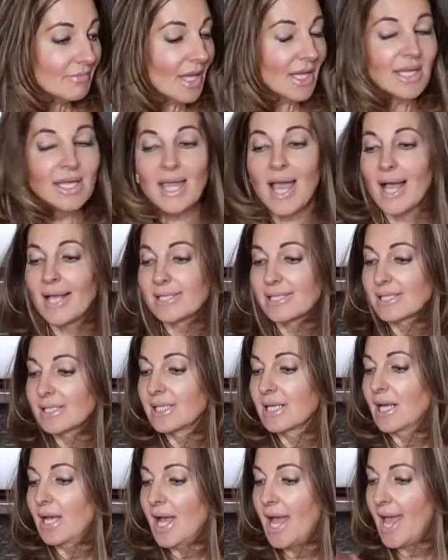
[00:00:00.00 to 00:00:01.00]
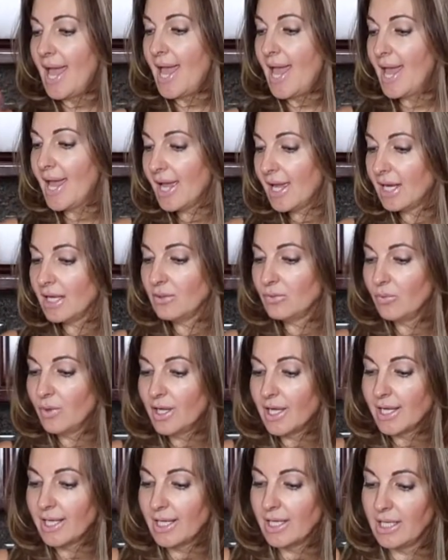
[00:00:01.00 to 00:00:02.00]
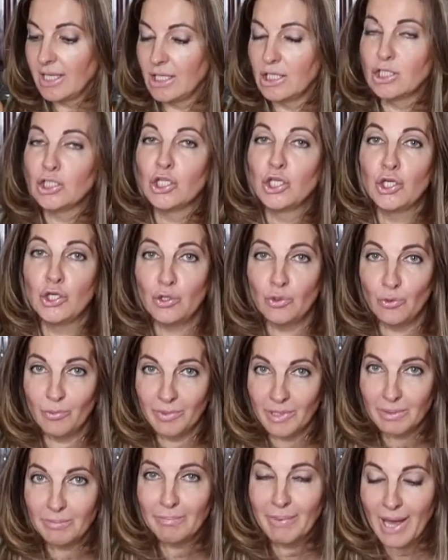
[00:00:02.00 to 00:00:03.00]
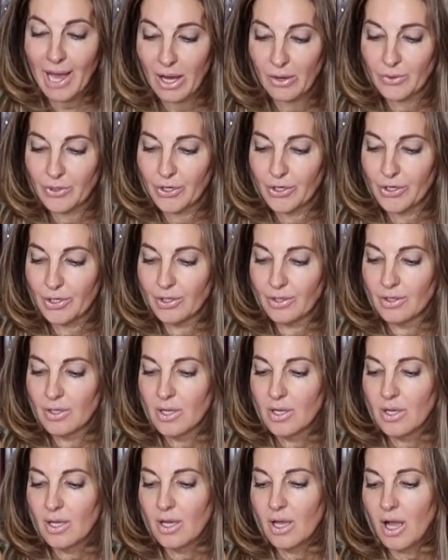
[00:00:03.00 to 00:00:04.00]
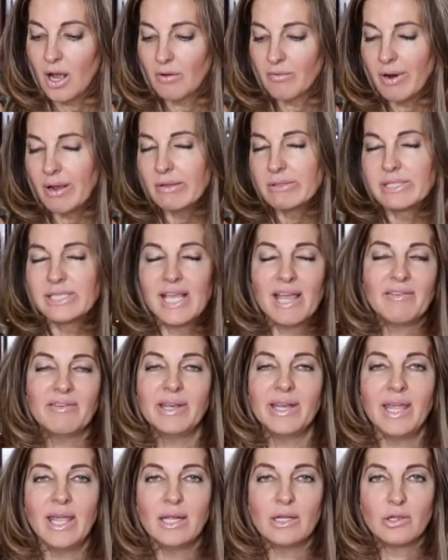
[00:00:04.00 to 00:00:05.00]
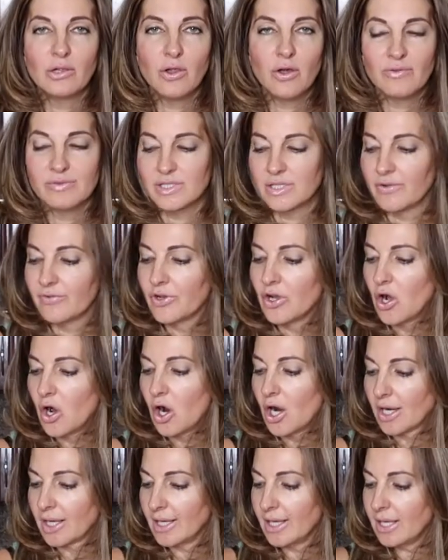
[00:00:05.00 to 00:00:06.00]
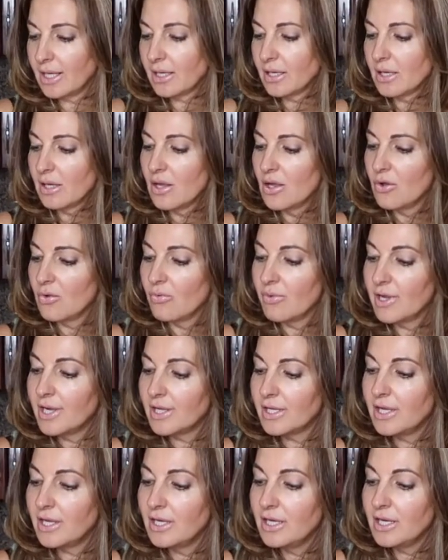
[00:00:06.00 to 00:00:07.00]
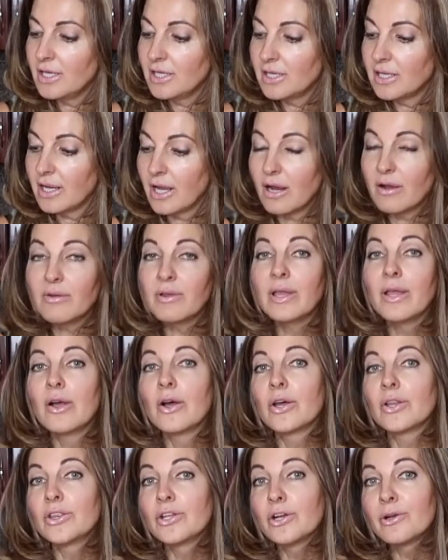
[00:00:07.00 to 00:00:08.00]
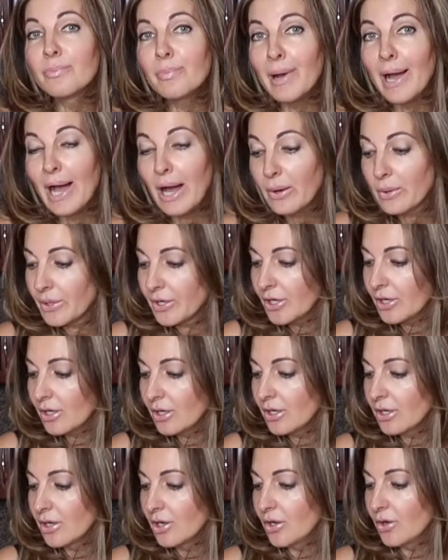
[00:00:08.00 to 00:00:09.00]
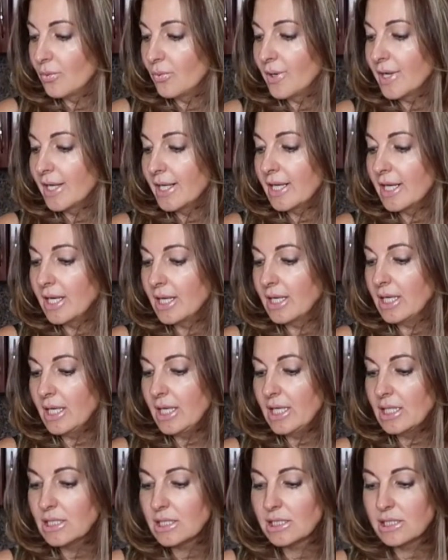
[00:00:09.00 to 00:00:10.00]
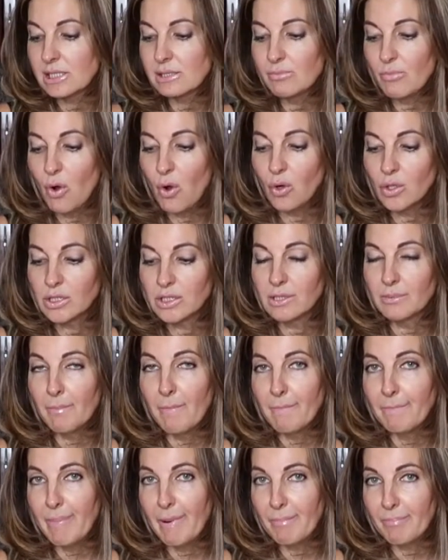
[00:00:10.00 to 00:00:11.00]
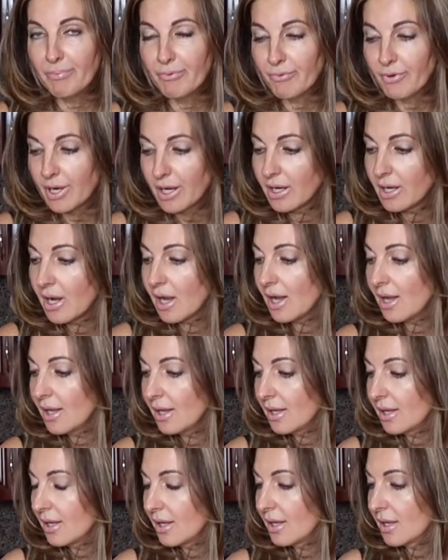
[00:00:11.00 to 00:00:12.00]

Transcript: Yes, and we're gonna need cumin powder, around 7-8 cloves of garlic. We're gonna need coriander powder. We're gonna need smoked paprika,